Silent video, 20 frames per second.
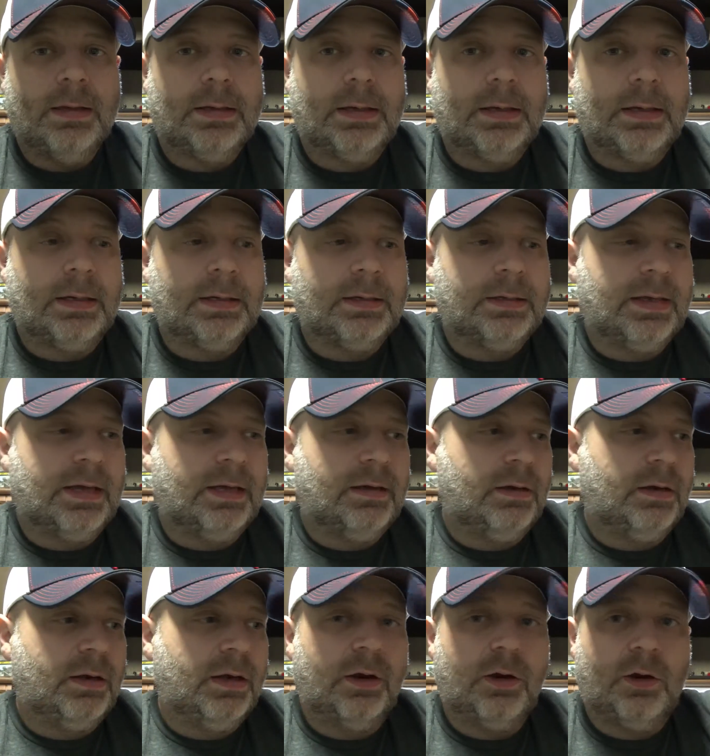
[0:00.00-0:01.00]
Dan
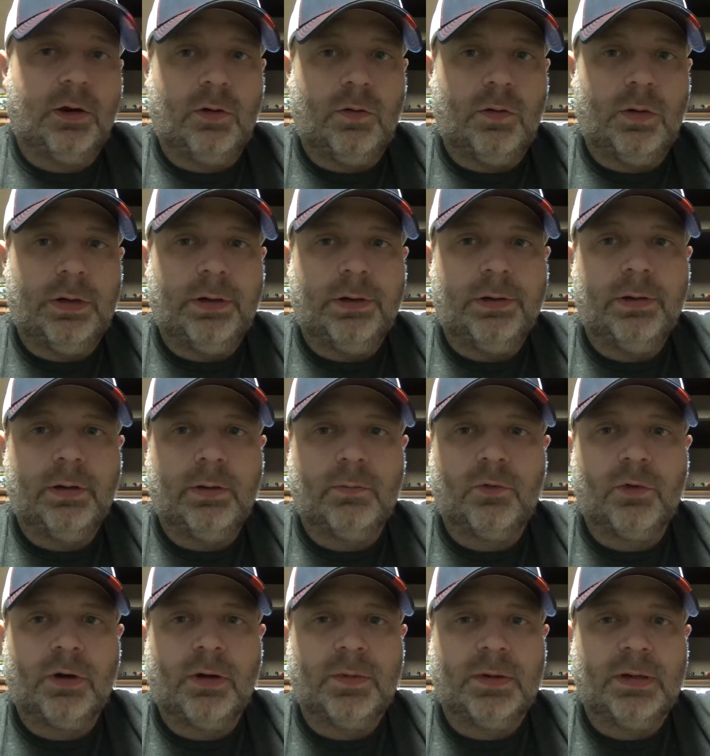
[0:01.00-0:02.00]
and I are going. I'm
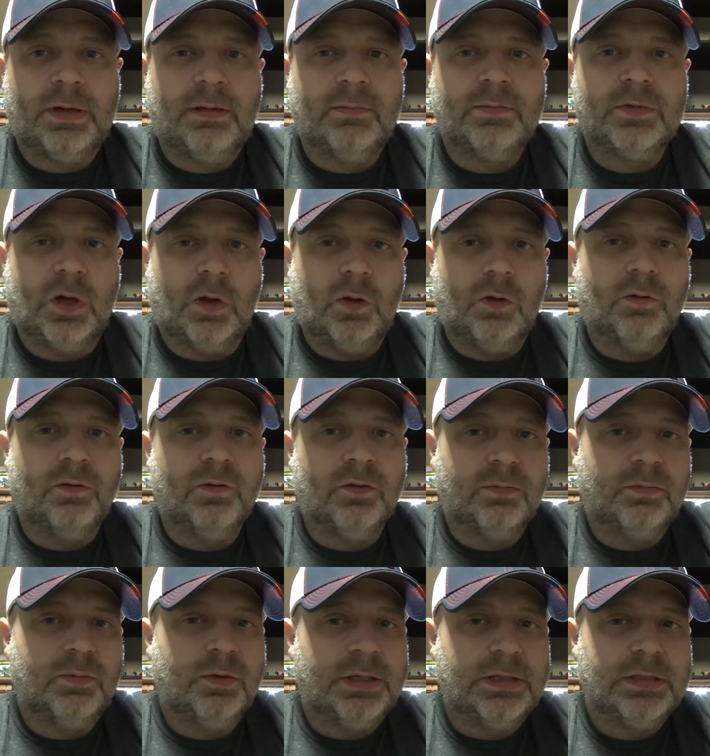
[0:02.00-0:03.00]
dropping names all over
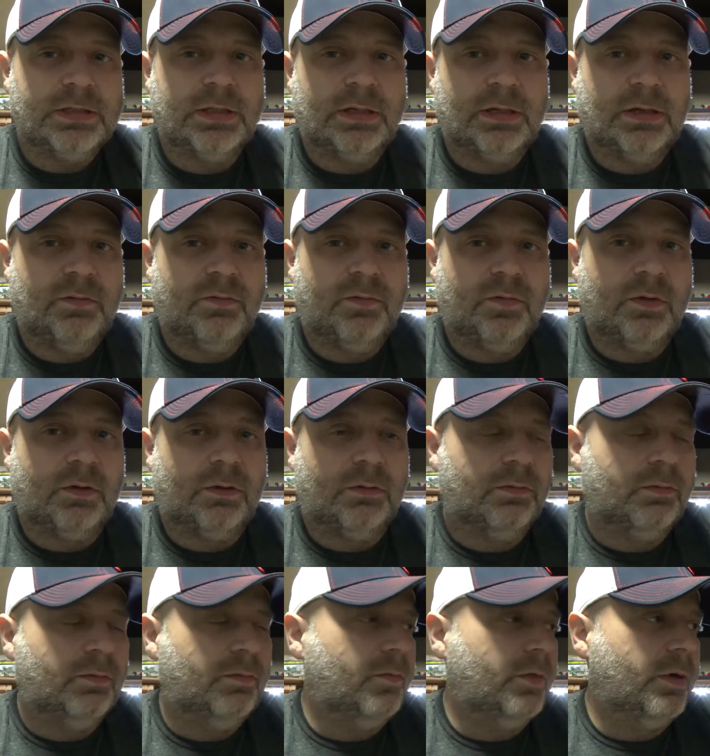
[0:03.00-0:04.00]
the place today for
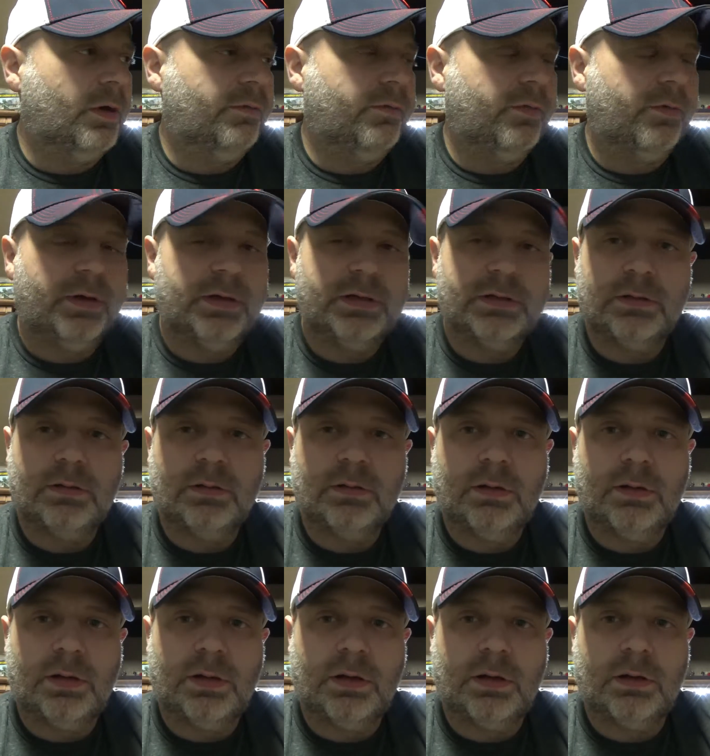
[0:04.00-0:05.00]
whatever reason.
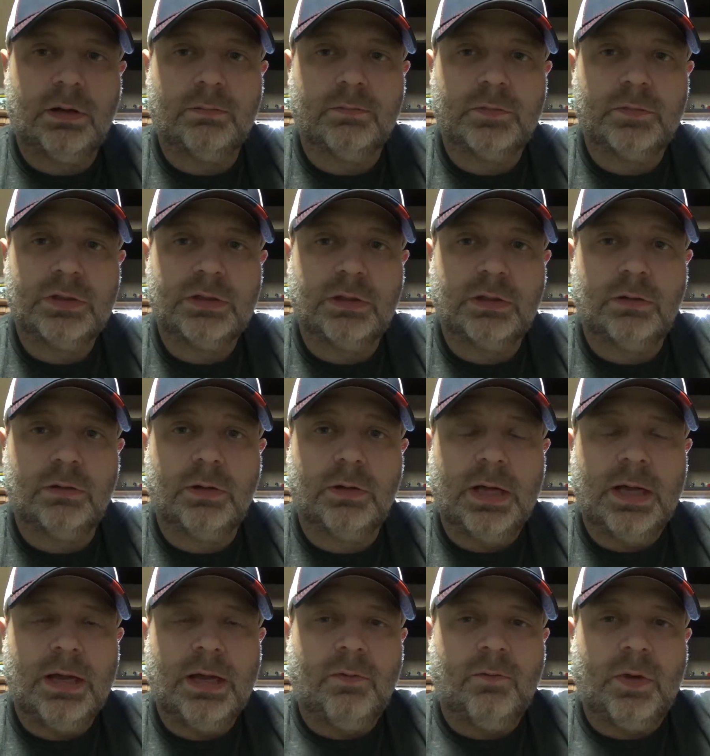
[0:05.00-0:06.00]
So
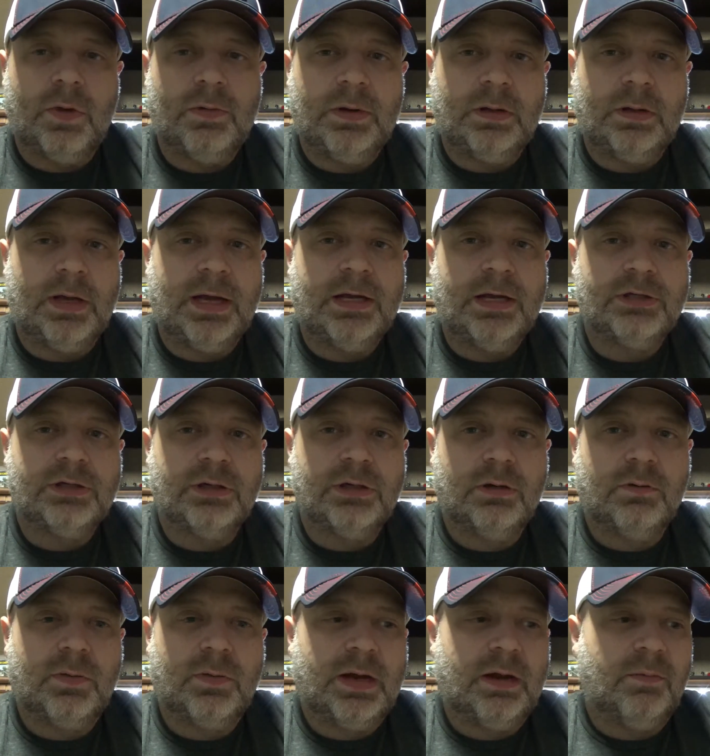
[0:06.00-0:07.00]
we went last
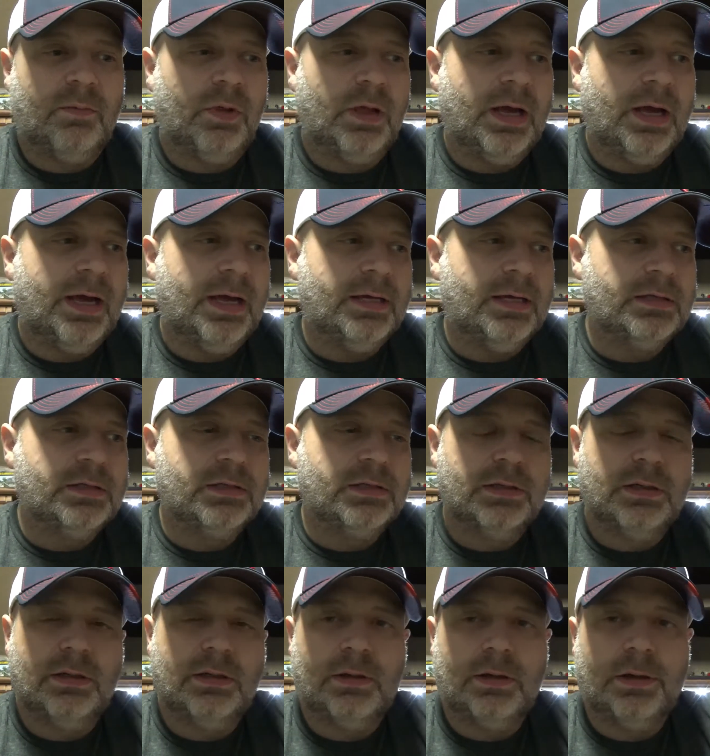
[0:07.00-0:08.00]
year. We had a
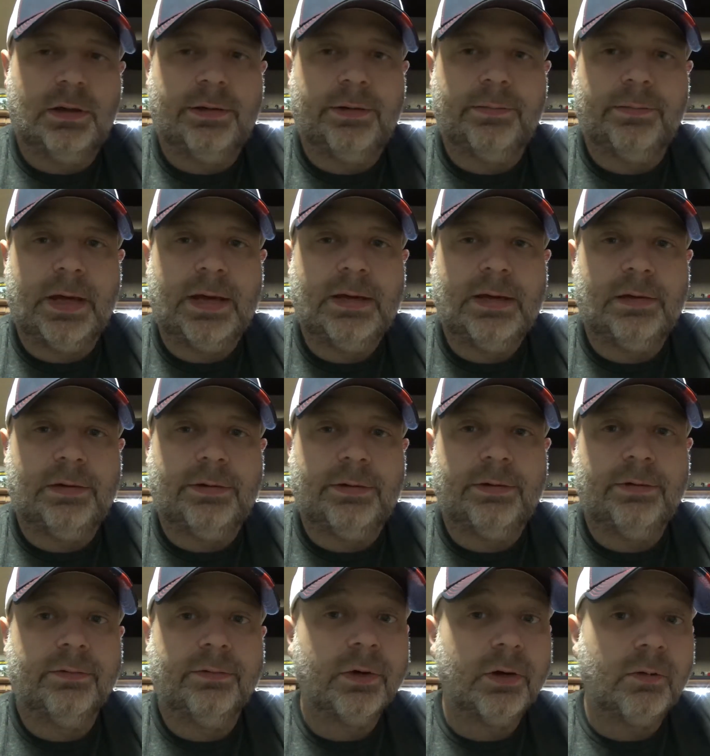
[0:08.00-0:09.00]
blast. I didn't
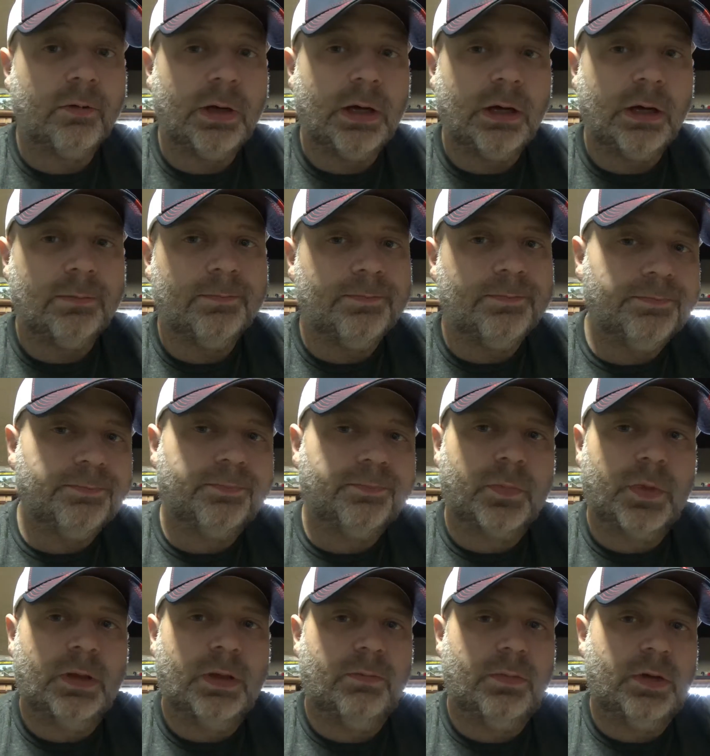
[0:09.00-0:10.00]
do real well,
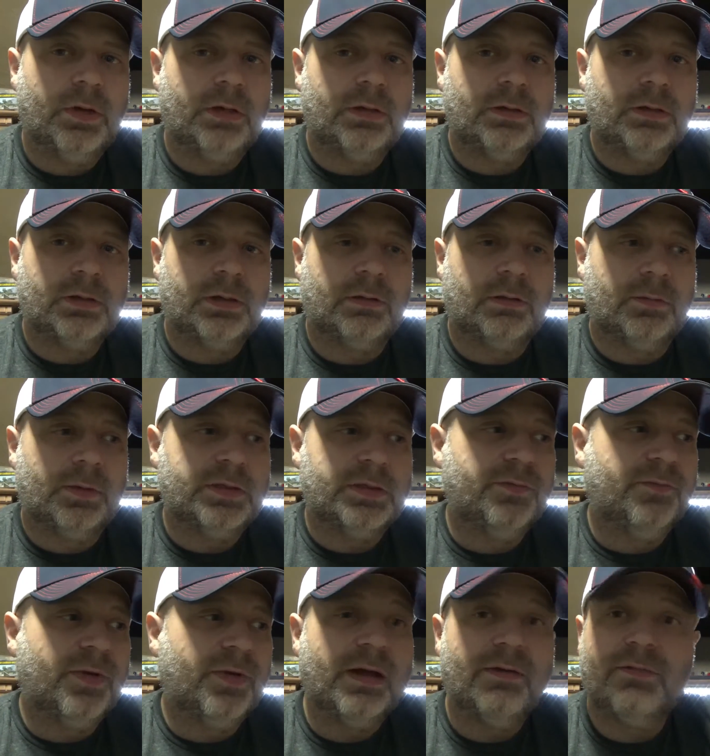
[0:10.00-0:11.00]
but it's
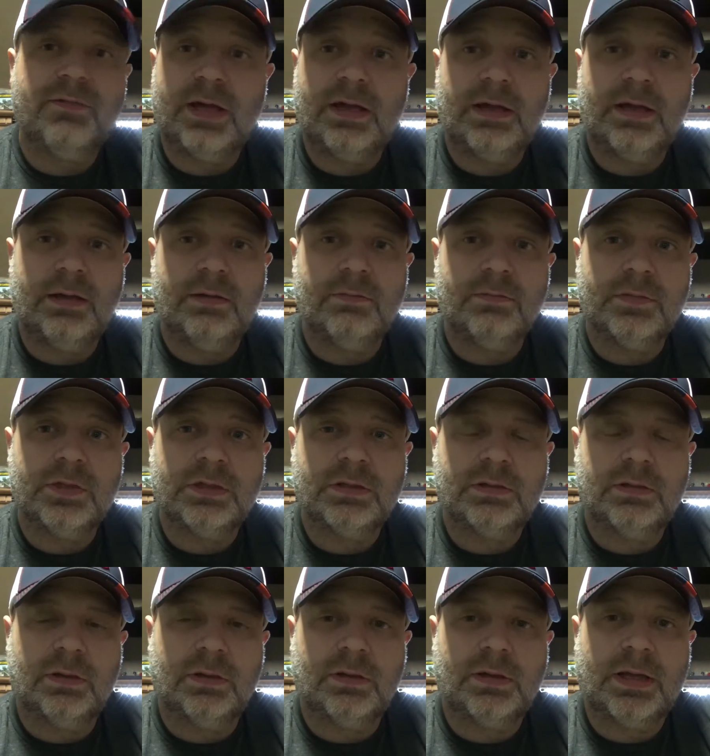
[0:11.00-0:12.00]
5
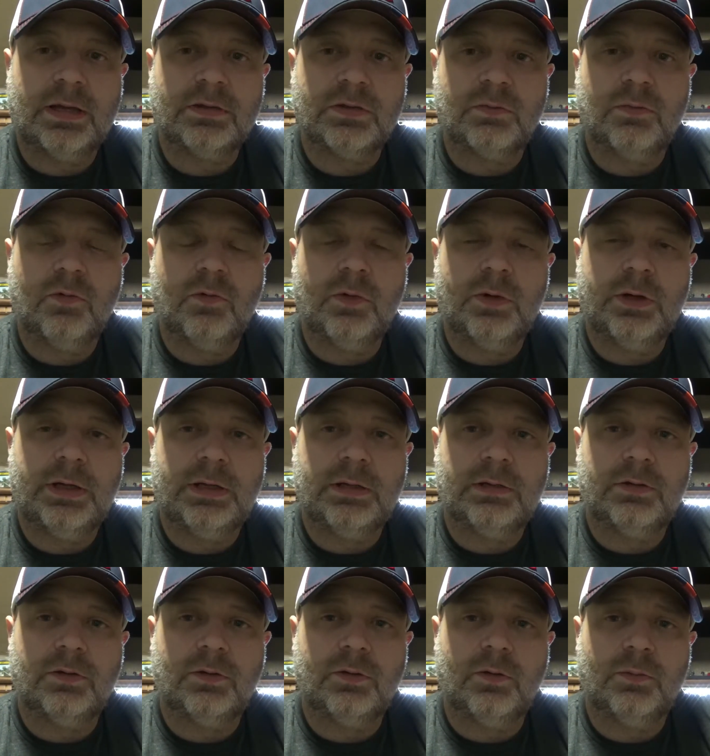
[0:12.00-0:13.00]
games, 1,000
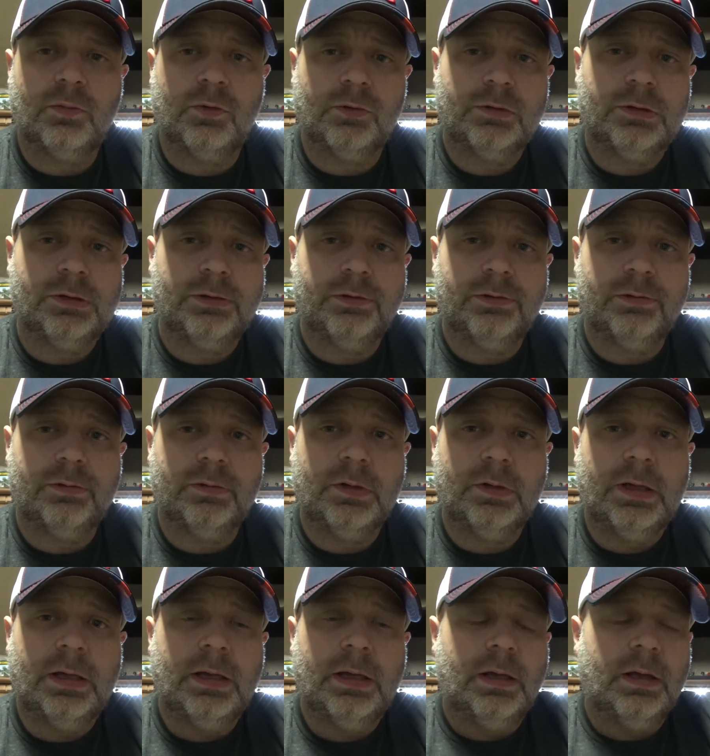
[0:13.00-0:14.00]
point, dual
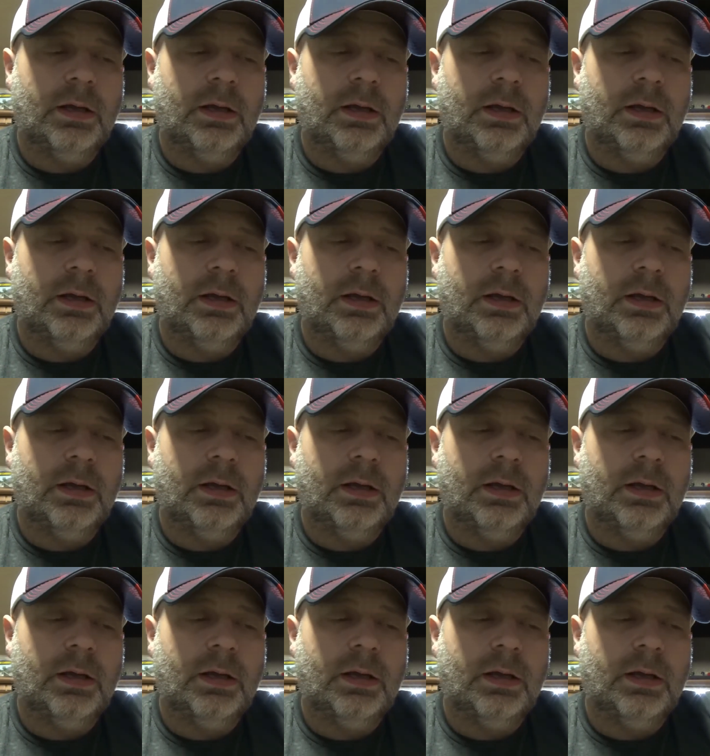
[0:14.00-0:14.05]
platoon,